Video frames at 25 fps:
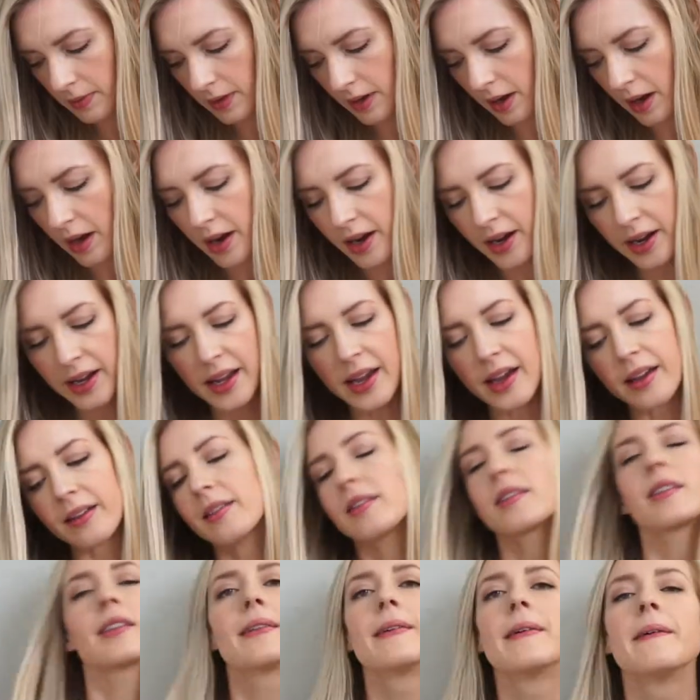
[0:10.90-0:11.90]

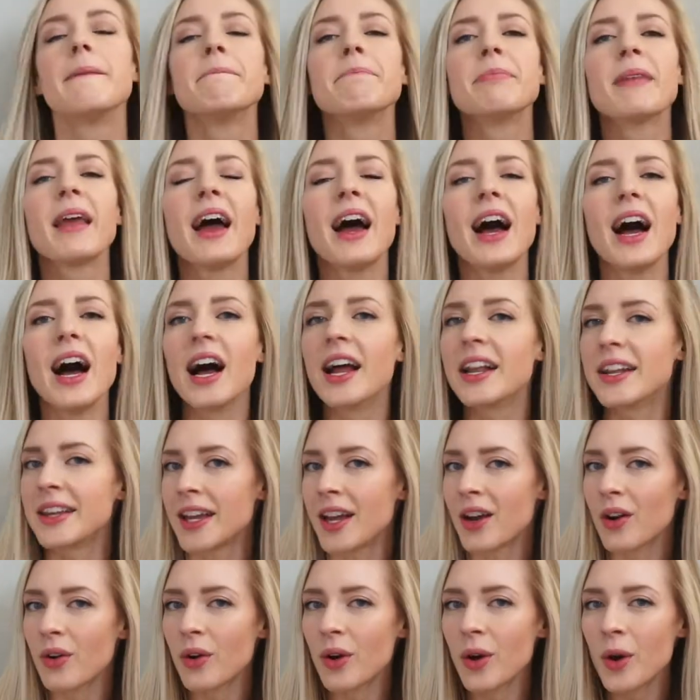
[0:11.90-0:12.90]
Yes. A
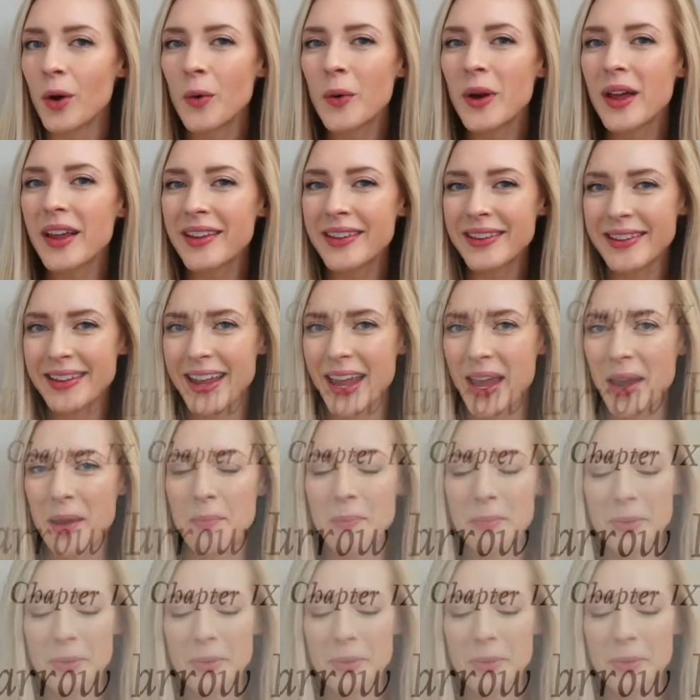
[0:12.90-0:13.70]
Narrow Escape.